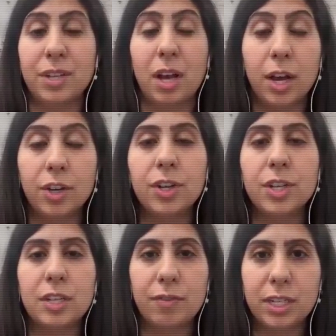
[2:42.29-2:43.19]

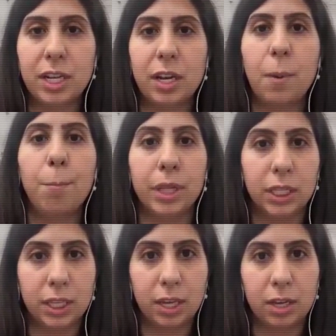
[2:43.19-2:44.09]
$117
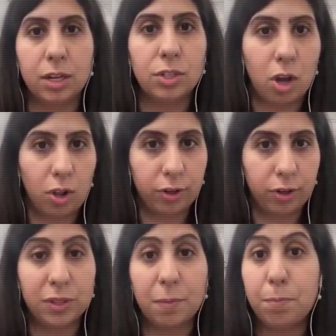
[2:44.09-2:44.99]
billion
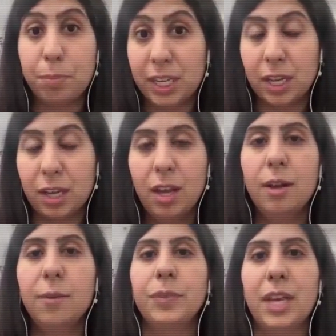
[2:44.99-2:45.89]
with a B.
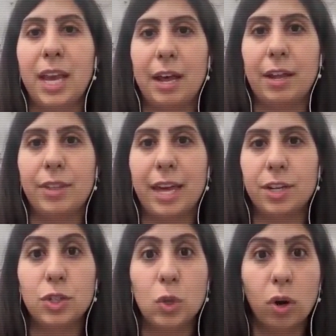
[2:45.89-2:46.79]
And that
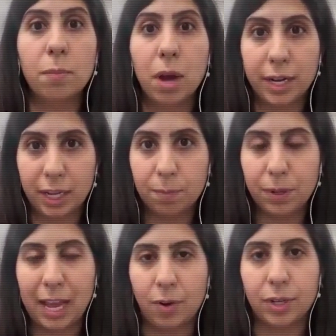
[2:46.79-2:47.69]
is your money
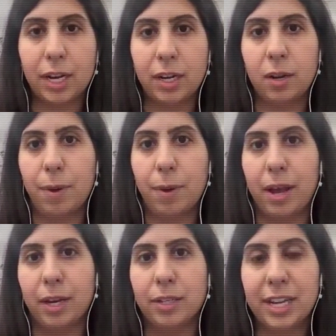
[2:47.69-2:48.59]
being allocated
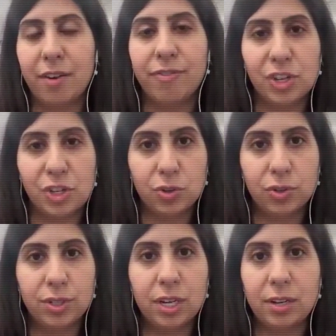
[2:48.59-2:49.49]
by state
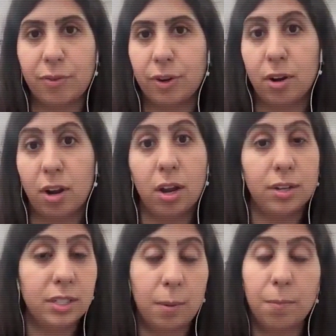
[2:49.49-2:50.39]
officials to different
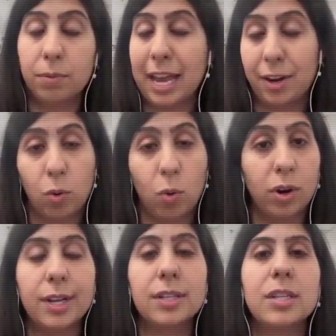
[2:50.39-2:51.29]

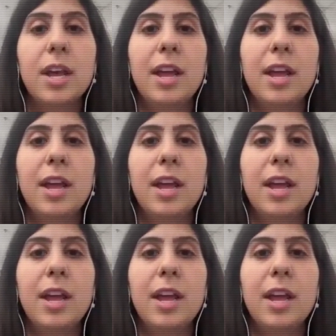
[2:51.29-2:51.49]
subcategories.